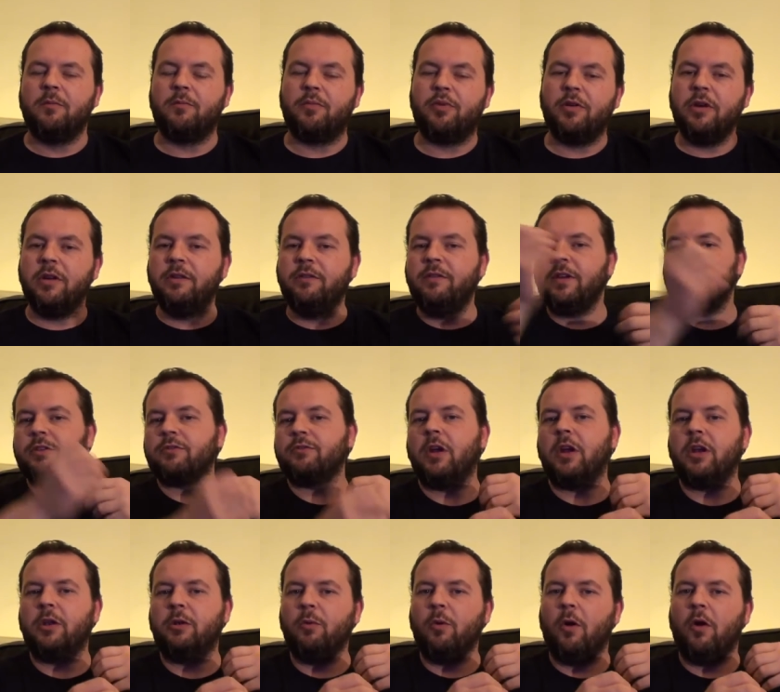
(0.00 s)
previous
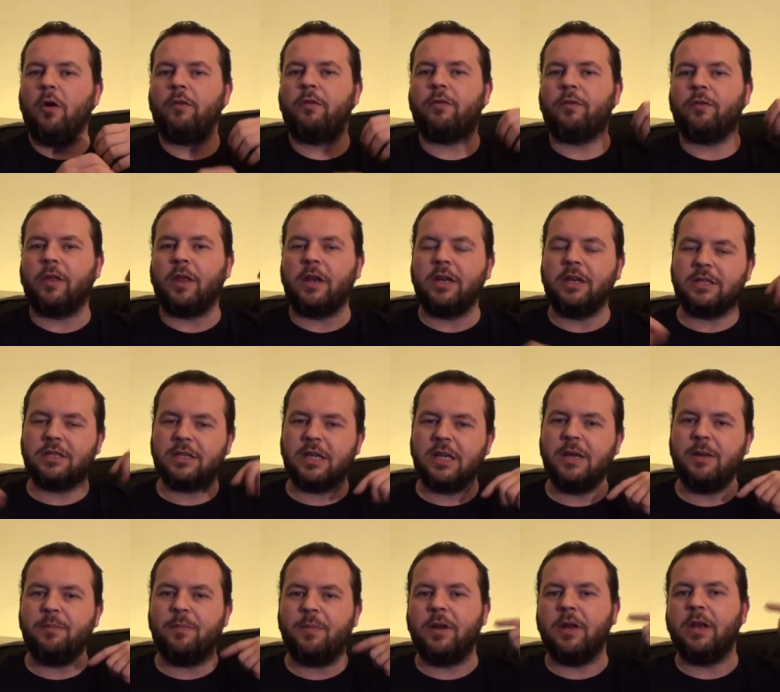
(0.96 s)
Red Dwarf, that it's
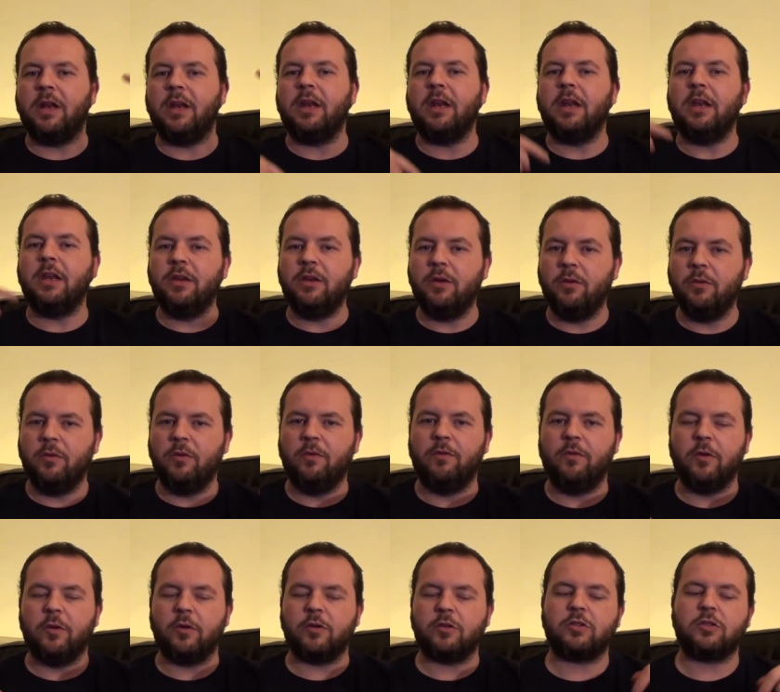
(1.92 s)
keeping it in
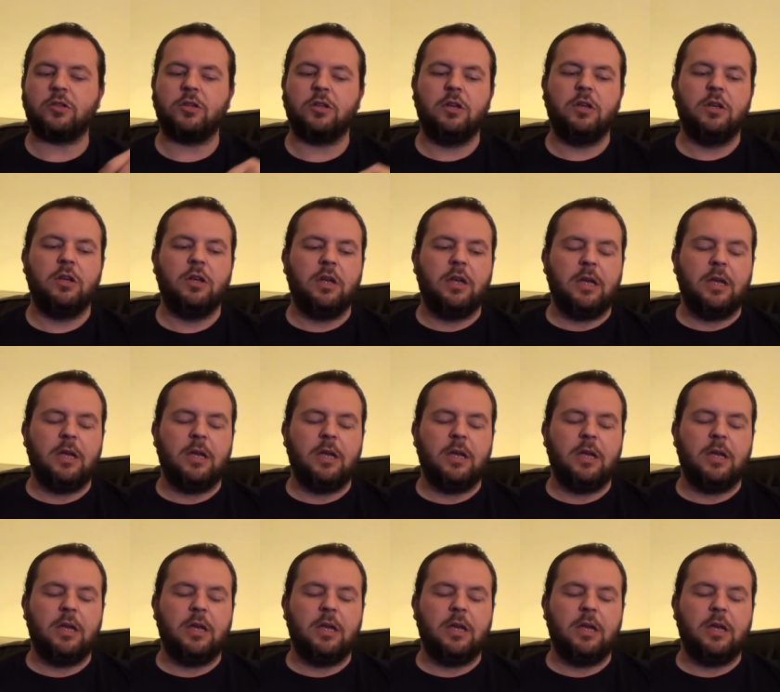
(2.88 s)
universe.